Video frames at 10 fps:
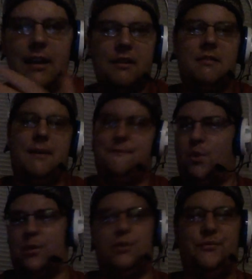that
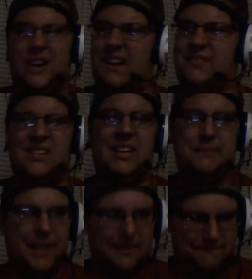4-2-5
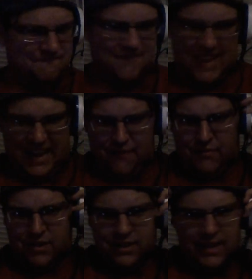scheme that
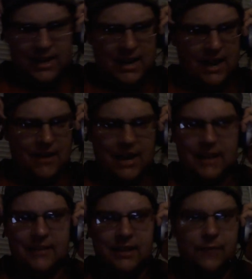
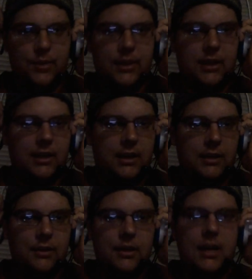any team with
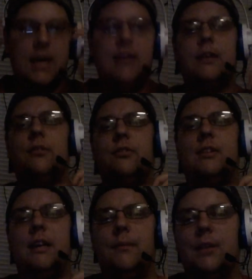a nickel
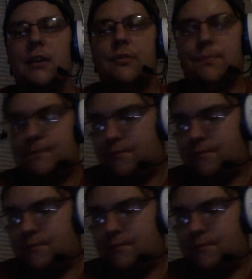scheme does,